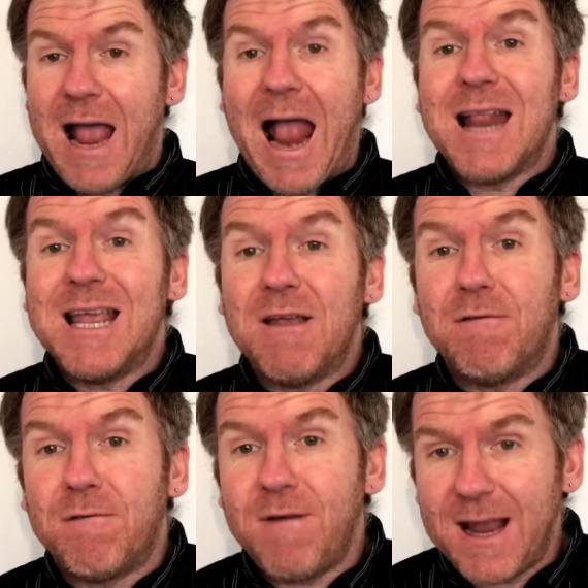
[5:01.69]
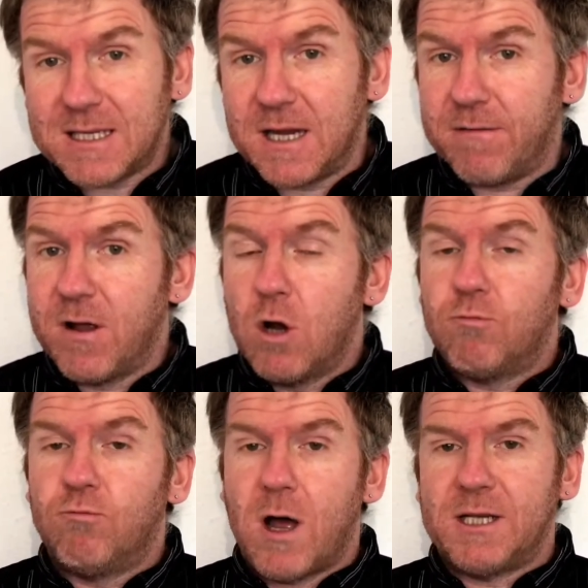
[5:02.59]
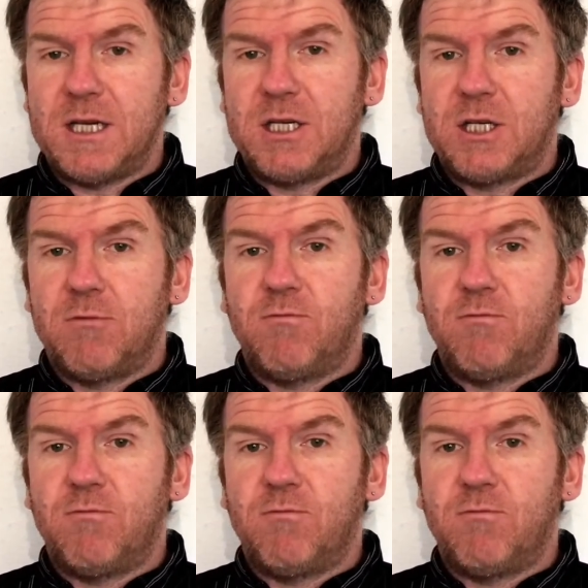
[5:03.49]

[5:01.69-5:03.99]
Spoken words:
and effective revising